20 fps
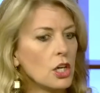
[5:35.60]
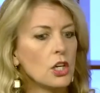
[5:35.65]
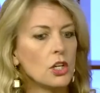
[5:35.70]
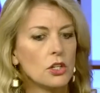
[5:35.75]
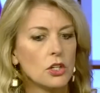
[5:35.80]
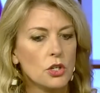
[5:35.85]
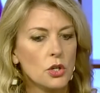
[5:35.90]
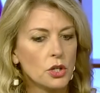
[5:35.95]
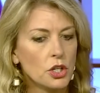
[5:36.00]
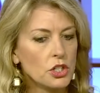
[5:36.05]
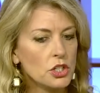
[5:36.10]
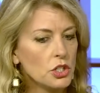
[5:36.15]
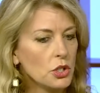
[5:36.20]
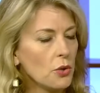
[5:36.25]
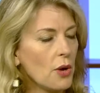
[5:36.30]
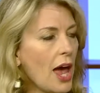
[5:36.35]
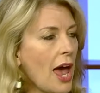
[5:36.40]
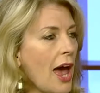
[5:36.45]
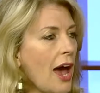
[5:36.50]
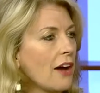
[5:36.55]
is it hourly?
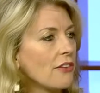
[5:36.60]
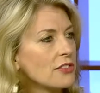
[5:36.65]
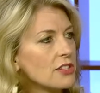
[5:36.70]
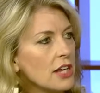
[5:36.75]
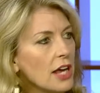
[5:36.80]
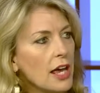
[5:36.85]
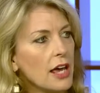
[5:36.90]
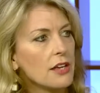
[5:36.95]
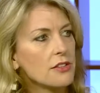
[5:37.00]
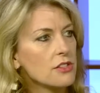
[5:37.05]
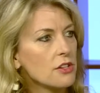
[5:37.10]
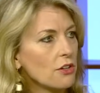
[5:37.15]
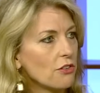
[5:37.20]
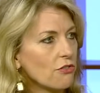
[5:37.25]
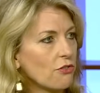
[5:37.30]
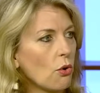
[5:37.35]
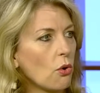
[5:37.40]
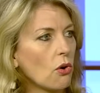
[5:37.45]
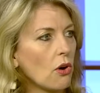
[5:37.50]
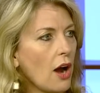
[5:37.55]
You can do half days that are
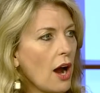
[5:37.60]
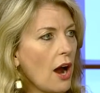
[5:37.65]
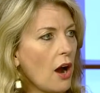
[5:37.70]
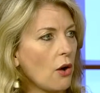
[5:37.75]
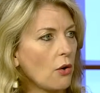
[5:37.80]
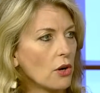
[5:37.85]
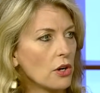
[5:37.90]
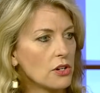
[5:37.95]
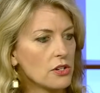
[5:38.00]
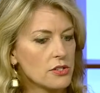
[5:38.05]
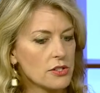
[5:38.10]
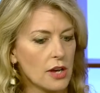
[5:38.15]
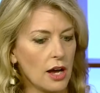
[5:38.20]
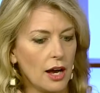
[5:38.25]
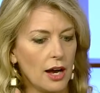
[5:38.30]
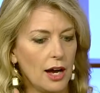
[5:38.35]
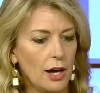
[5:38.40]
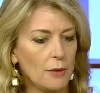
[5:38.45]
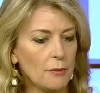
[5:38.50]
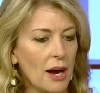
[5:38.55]
4 hours.
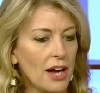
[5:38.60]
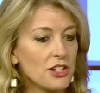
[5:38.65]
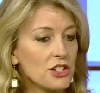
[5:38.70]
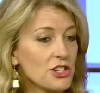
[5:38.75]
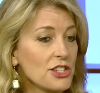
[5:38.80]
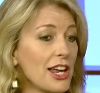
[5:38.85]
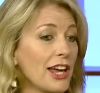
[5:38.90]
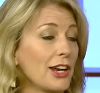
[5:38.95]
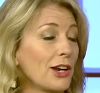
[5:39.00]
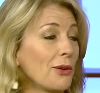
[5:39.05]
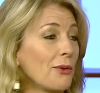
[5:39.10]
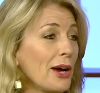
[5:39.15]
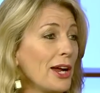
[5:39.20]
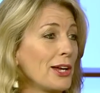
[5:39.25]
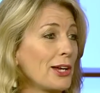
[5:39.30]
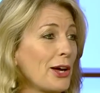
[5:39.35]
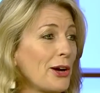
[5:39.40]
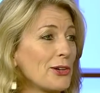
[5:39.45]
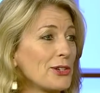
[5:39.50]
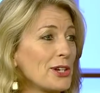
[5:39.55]
I just had a
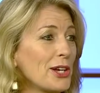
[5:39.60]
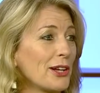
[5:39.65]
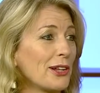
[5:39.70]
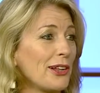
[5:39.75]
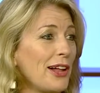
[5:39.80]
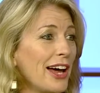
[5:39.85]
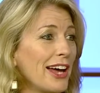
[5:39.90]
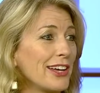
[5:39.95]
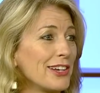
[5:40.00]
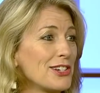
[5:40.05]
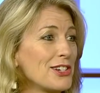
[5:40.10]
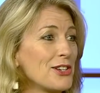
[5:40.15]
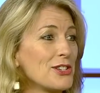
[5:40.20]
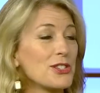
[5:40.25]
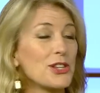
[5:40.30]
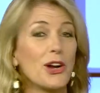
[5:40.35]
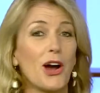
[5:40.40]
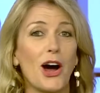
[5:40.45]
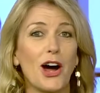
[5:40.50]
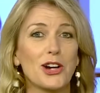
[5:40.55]
great coaching client,
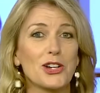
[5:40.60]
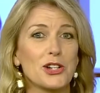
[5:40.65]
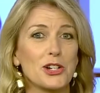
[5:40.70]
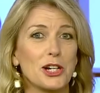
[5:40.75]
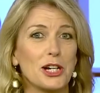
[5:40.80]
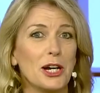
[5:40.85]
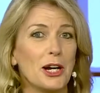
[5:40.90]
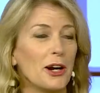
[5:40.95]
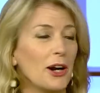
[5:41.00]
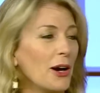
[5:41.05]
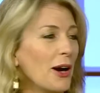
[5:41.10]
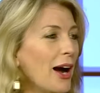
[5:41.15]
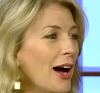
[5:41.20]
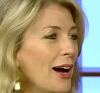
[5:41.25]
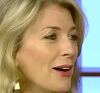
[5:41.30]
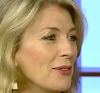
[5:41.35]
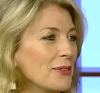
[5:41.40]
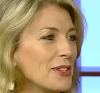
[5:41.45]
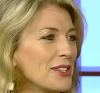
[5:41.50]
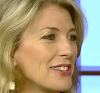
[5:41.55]
she's an auctioneer.
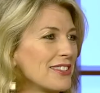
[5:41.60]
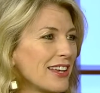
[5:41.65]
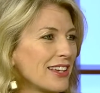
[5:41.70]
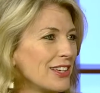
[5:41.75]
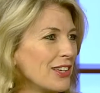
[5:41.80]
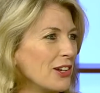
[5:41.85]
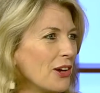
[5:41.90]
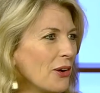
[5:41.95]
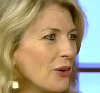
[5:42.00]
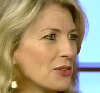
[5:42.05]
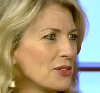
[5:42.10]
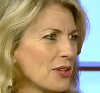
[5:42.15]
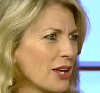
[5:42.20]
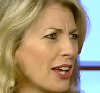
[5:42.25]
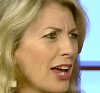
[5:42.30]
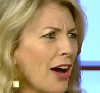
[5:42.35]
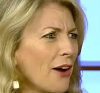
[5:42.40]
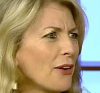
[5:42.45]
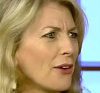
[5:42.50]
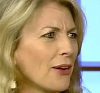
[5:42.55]
It's like, you know, it's
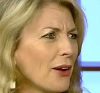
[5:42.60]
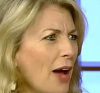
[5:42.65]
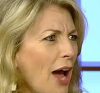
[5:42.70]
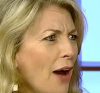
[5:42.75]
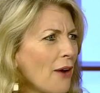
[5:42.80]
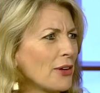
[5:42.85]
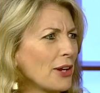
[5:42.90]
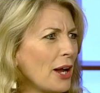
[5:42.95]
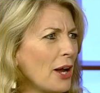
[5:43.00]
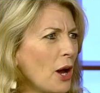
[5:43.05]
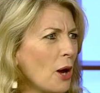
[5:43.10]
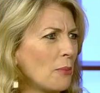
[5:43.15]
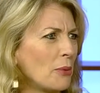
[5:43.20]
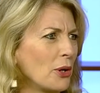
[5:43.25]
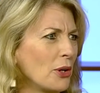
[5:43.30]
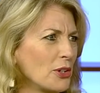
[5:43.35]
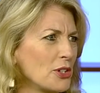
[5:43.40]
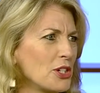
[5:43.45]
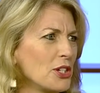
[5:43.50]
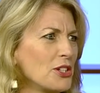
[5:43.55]
like how could I help
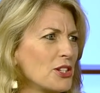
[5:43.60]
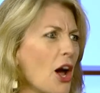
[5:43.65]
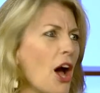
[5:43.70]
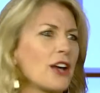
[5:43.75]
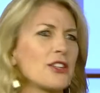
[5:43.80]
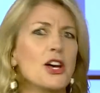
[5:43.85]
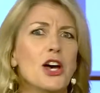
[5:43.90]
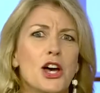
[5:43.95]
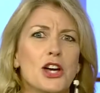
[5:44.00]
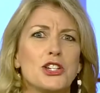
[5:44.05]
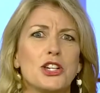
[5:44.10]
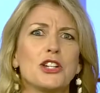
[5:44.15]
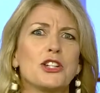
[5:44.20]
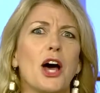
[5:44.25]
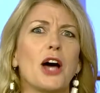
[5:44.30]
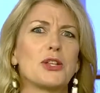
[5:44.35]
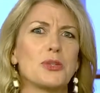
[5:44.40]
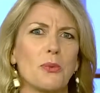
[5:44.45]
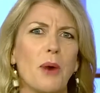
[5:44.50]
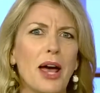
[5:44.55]
her? She, she
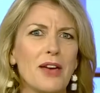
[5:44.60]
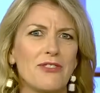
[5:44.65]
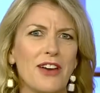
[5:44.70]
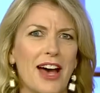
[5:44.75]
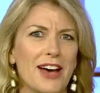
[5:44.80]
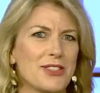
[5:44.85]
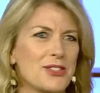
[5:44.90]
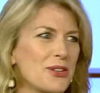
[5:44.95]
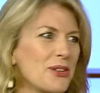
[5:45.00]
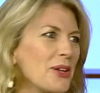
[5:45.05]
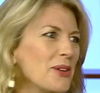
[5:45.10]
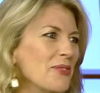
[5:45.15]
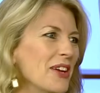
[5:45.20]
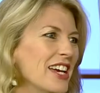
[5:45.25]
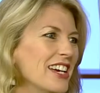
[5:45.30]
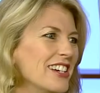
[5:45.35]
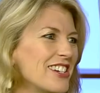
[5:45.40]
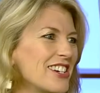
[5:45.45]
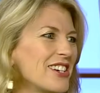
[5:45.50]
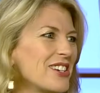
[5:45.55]
talks way faster than
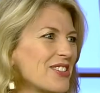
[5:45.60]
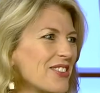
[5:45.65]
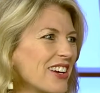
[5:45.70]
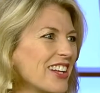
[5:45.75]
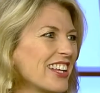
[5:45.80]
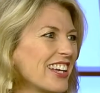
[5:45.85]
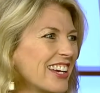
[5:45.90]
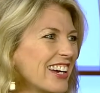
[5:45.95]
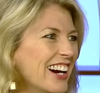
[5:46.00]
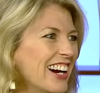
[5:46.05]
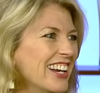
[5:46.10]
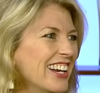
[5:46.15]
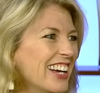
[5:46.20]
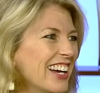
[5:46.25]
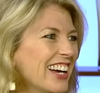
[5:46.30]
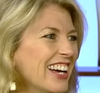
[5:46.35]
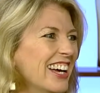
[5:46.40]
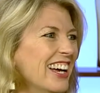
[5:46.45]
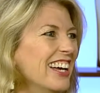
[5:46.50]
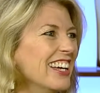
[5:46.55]
me. And in her regular
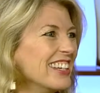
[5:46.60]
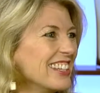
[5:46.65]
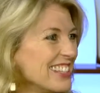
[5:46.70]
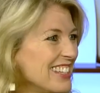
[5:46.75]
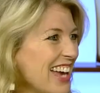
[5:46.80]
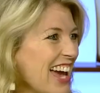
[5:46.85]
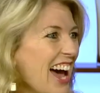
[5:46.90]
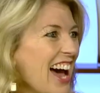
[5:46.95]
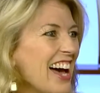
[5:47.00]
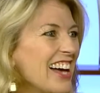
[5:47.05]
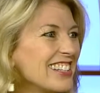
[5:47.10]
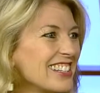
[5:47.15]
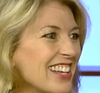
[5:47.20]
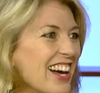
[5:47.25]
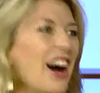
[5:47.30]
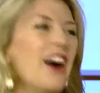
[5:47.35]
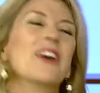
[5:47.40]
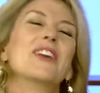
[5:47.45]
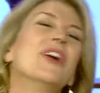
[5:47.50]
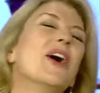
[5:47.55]
life, does she too? Yes,
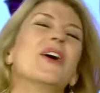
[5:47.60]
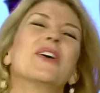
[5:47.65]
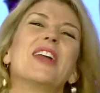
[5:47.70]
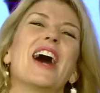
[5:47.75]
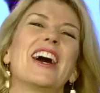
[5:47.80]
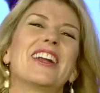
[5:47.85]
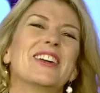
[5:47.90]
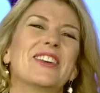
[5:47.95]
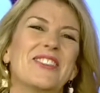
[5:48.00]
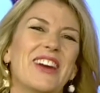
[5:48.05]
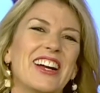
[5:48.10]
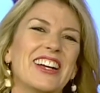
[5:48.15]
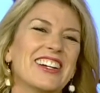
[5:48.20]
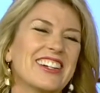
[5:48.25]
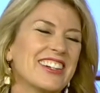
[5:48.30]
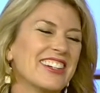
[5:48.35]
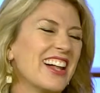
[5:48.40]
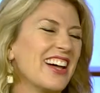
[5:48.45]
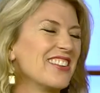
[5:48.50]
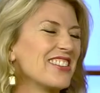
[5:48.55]
oh no, not in her
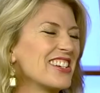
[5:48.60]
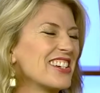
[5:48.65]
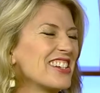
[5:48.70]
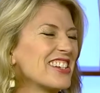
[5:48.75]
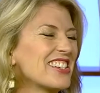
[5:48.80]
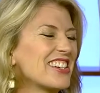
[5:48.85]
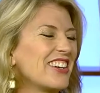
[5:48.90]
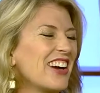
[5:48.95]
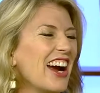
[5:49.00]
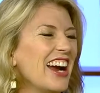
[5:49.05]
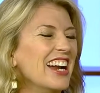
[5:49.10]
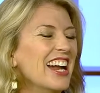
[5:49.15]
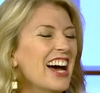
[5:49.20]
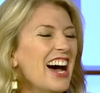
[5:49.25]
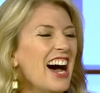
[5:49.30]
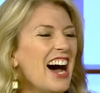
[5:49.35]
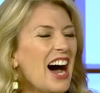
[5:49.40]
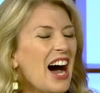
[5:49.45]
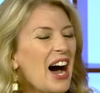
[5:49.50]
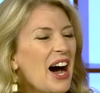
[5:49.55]
regular life, she was great.
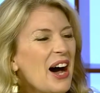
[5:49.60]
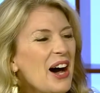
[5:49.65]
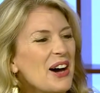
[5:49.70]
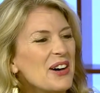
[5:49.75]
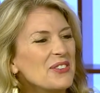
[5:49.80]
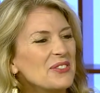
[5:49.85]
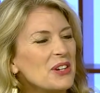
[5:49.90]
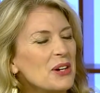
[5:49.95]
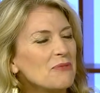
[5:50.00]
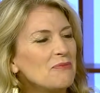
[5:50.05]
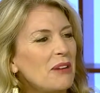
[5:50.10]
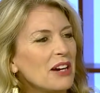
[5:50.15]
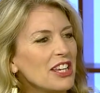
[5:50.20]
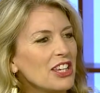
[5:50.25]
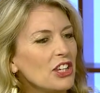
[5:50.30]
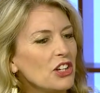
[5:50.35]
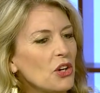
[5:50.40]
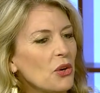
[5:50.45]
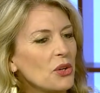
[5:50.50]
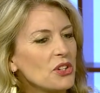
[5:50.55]
But
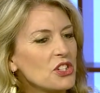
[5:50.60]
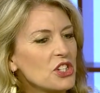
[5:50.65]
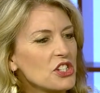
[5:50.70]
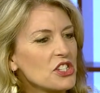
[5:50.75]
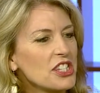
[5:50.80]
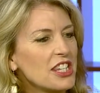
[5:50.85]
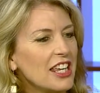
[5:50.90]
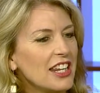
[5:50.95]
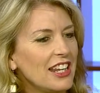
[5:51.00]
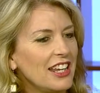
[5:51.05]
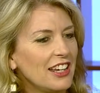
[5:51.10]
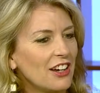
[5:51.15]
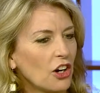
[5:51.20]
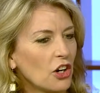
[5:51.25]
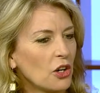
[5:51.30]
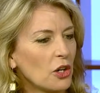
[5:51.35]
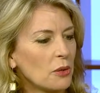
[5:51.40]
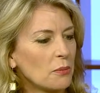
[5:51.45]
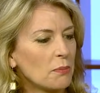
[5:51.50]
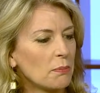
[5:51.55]
you know, it's just getting
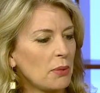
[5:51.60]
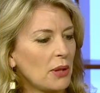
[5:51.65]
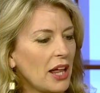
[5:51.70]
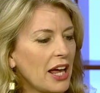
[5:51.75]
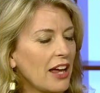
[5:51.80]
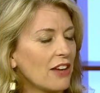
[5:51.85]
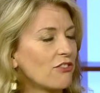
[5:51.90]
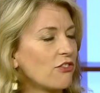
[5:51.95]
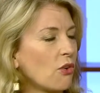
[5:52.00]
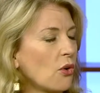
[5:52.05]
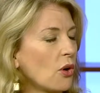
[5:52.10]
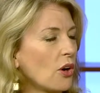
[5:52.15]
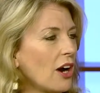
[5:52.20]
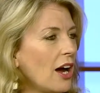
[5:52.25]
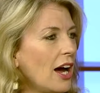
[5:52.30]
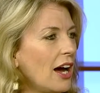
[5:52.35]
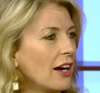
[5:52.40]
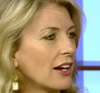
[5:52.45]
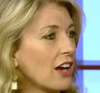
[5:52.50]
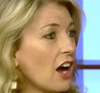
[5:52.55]
her plan for
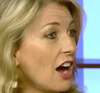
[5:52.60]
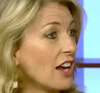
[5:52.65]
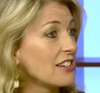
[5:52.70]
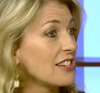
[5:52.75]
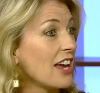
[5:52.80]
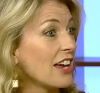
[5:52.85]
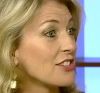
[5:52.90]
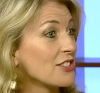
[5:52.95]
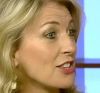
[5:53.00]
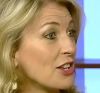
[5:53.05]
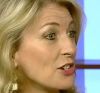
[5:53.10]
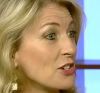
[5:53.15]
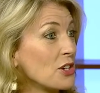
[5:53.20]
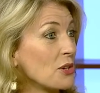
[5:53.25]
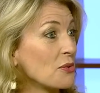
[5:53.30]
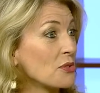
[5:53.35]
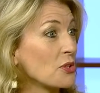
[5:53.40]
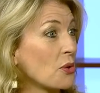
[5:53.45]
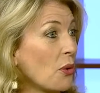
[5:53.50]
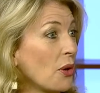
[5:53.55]
a contest that
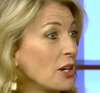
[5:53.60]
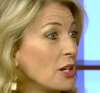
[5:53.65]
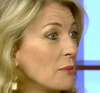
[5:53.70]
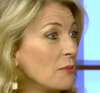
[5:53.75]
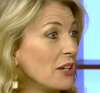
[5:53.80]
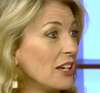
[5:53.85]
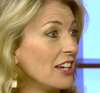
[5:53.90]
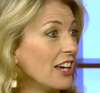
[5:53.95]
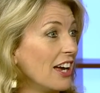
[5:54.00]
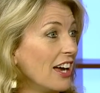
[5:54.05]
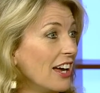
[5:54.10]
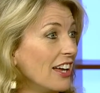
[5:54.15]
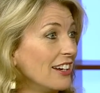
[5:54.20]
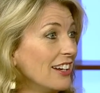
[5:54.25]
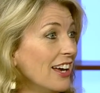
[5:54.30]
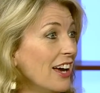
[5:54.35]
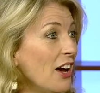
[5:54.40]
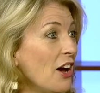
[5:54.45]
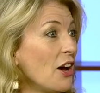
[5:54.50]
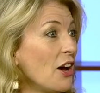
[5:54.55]
she was going to be in,